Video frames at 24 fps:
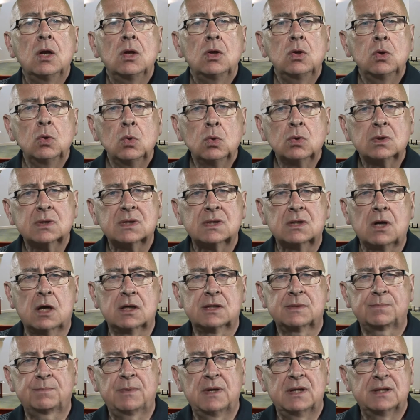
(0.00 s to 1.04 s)
Luke's
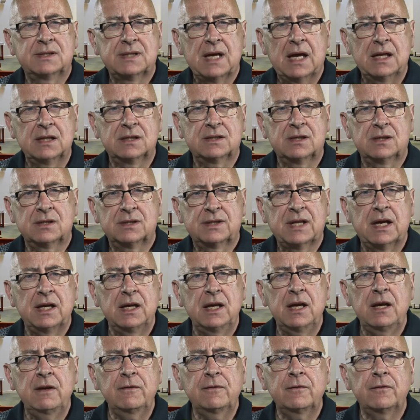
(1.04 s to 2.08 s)
Gospel tells us that
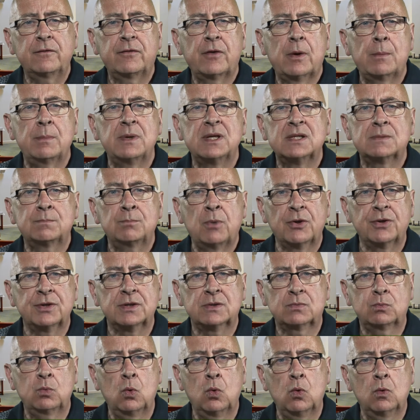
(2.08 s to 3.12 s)
even from his
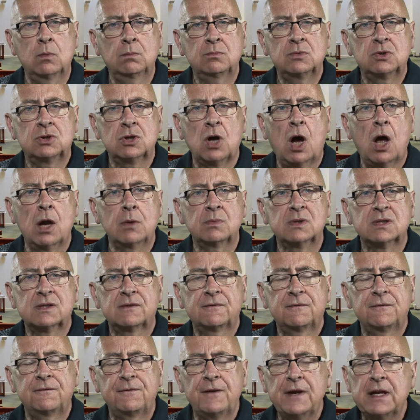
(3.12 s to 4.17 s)
mother's womb, John
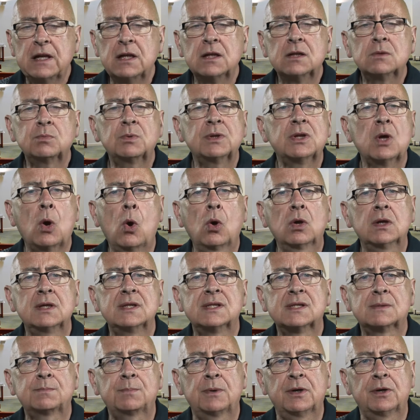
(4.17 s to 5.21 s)
was filled with the Holy
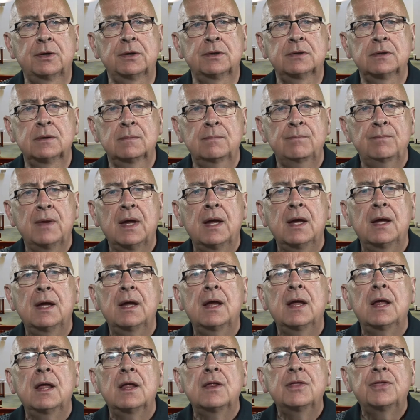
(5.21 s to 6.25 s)
Spirit.
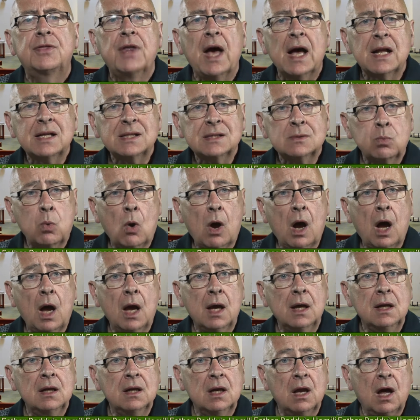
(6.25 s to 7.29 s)
That's
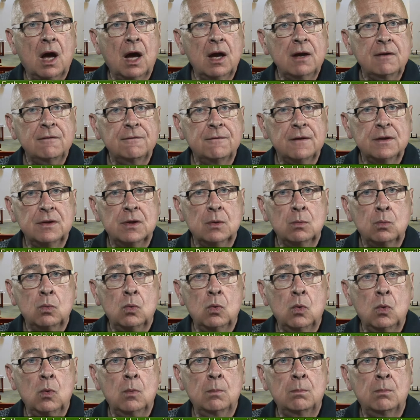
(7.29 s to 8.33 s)
why life in the
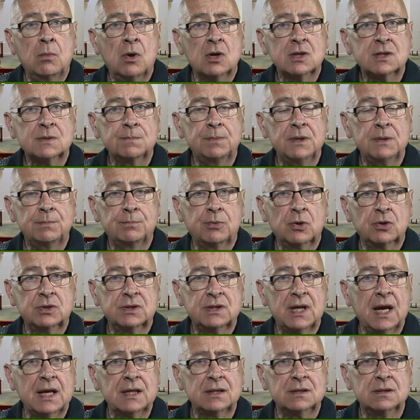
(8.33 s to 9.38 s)
womb must be
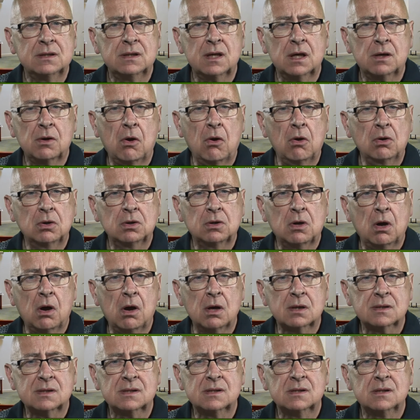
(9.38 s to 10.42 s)
protected at all
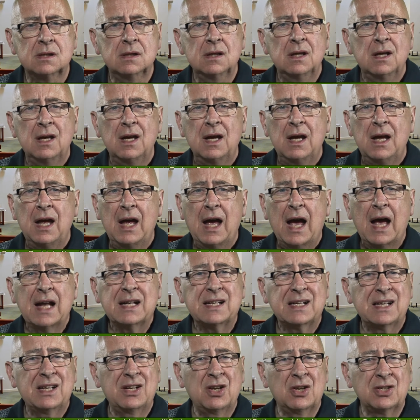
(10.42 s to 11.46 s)
costs. A
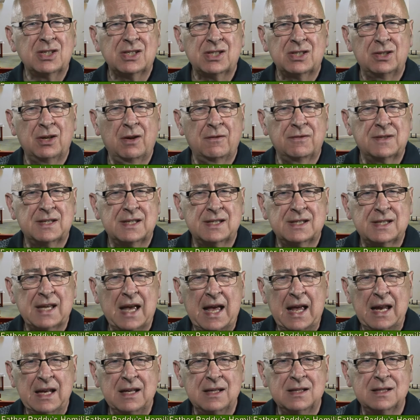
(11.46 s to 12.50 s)
cluster of
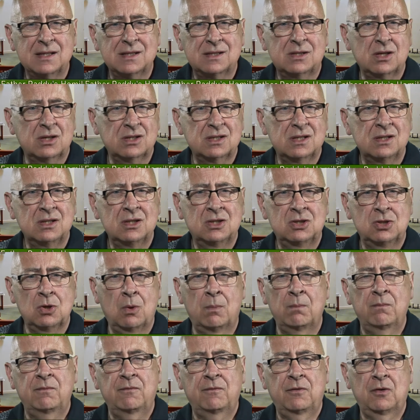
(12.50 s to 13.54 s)
cells doesn't
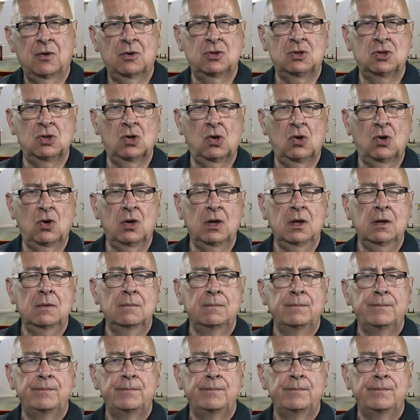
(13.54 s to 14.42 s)
jump for joy.